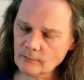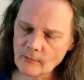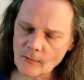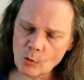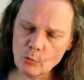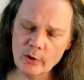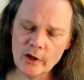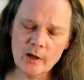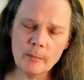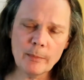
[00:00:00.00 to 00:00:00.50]

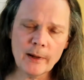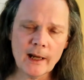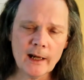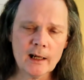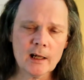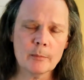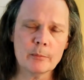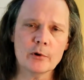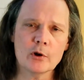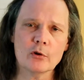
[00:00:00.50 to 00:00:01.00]
When you
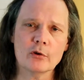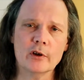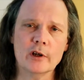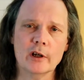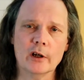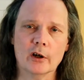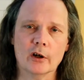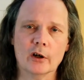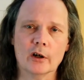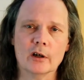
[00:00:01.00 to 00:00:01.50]
pack up your
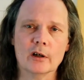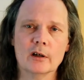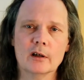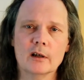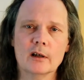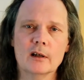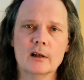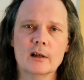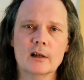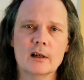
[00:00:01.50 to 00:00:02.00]
gear,
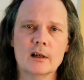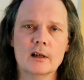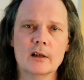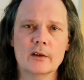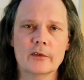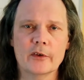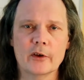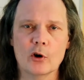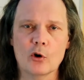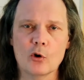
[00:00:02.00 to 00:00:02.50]

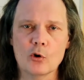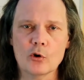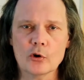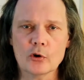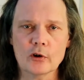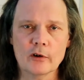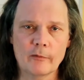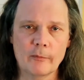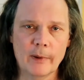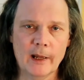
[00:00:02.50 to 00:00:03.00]
the
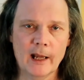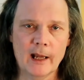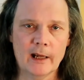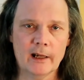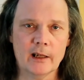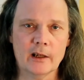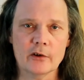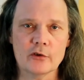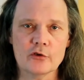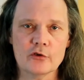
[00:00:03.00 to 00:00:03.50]
order of
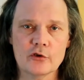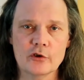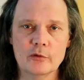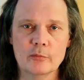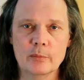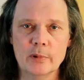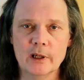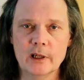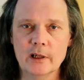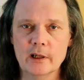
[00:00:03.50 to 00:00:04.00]
packing
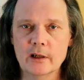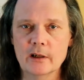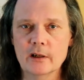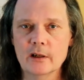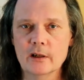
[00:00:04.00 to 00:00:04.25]
should be